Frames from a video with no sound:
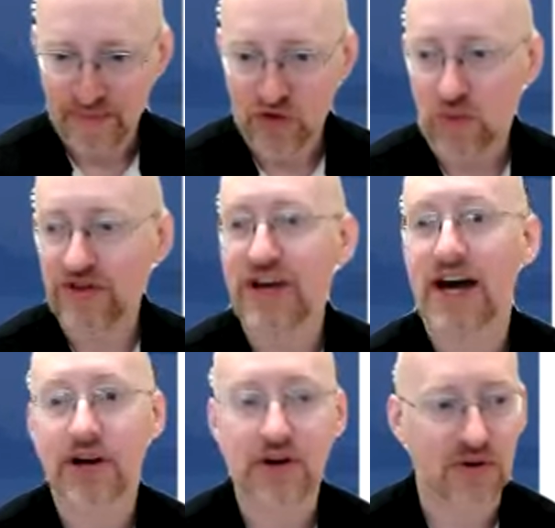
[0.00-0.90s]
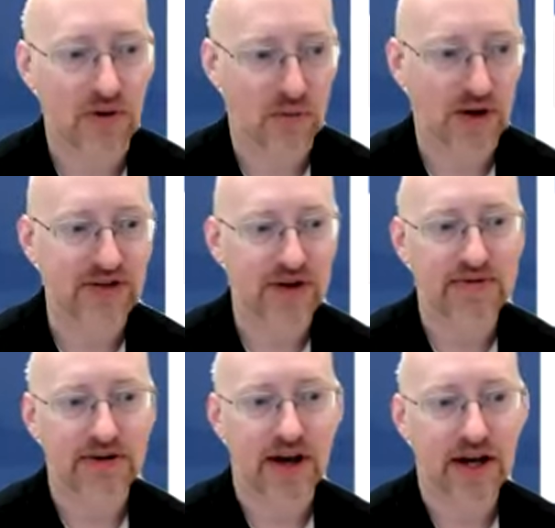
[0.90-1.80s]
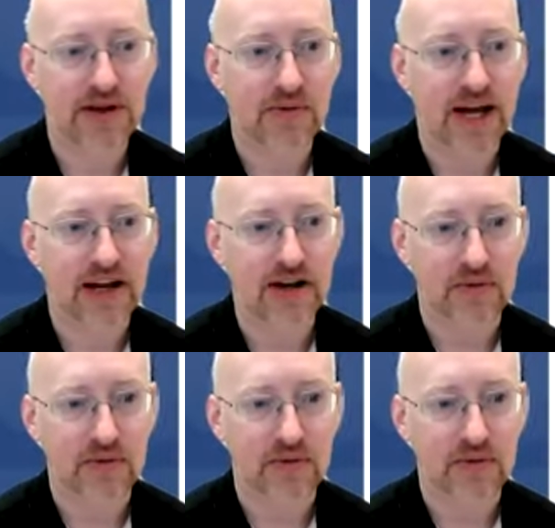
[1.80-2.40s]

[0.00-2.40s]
Once you have a document created,